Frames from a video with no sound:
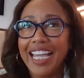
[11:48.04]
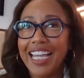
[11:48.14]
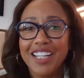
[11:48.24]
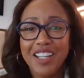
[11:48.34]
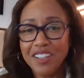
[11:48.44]

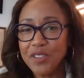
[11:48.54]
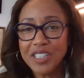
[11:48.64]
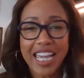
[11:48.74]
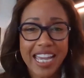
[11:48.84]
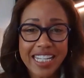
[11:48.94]
I haven't
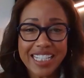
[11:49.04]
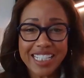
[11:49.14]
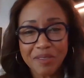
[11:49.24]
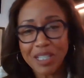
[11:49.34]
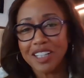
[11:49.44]
really had any
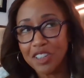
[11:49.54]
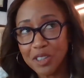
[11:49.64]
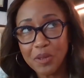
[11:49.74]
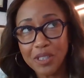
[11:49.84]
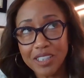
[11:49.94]
because I'm kind of good
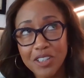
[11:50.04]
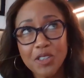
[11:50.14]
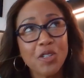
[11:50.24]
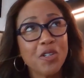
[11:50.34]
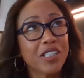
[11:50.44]
at what I
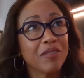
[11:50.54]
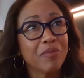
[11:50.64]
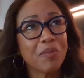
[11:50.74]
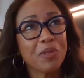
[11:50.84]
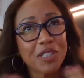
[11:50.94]
do. And
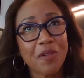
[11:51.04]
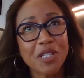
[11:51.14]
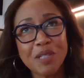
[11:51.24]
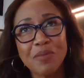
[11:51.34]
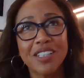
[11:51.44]
people always
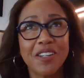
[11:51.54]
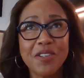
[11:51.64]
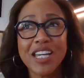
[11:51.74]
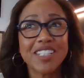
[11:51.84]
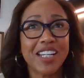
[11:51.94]
seem to know
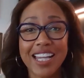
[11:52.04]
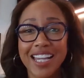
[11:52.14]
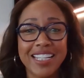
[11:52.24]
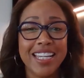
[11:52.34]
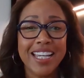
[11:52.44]
that. It's like,
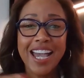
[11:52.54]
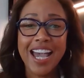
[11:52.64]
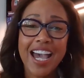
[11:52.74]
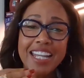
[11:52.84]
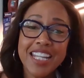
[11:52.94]

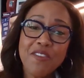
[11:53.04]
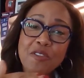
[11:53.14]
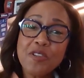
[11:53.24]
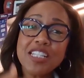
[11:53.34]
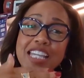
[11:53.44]
I never
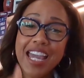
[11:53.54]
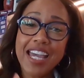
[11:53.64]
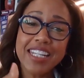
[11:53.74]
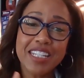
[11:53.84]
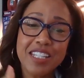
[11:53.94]
really
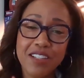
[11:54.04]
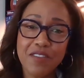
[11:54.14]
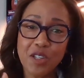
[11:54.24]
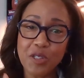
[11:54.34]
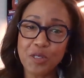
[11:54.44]
had any
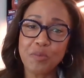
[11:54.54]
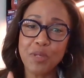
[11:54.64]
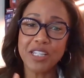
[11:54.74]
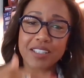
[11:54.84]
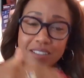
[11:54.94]
of those
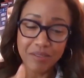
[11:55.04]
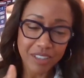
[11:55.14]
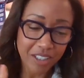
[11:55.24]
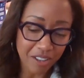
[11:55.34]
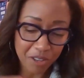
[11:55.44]
big,
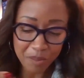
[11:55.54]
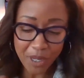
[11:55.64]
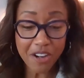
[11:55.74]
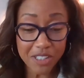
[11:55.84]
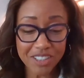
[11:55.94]

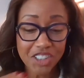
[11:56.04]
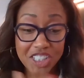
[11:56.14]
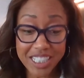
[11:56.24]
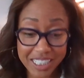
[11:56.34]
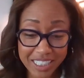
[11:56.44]
barriers.
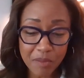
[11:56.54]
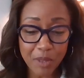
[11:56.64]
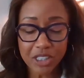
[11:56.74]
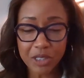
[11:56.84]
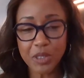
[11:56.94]
She did,
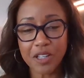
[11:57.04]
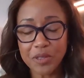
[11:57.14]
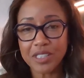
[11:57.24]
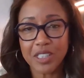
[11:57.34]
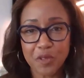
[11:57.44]
but she was
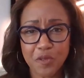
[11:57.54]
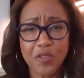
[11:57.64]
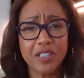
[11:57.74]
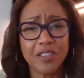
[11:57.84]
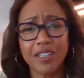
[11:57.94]
also in a different
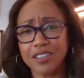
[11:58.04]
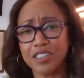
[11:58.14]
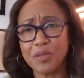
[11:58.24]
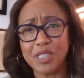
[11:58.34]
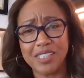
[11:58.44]
field. Like
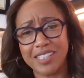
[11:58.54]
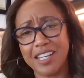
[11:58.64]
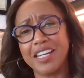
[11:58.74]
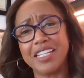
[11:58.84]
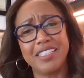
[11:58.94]
she was in
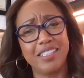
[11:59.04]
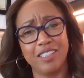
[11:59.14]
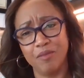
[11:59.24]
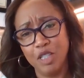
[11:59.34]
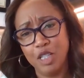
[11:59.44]
science
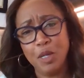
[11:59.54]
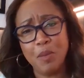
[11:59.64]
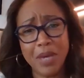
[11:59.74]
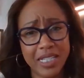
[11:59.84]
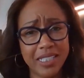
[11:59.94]
and
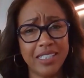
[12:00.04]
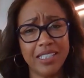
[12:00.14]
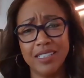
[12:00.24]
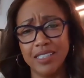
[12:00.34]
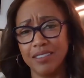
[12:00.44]

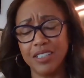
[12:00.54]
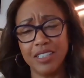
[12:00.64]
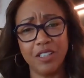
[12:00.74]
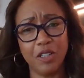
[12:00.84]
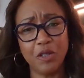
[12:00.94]
medicine and,
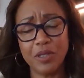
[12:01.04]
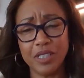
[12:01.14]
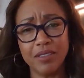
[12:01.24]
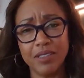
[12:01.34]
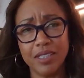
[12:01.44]

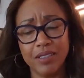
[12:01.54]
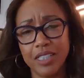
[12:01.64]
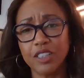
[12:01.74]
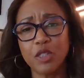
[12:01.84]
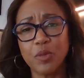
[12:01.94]
and
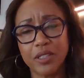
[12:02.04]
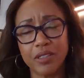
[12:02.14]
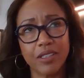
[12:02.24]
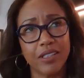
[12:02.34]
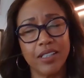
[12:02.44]
dealing
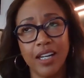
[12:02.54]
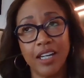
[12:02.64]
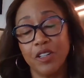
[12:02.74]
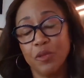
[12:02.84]
with I don't know,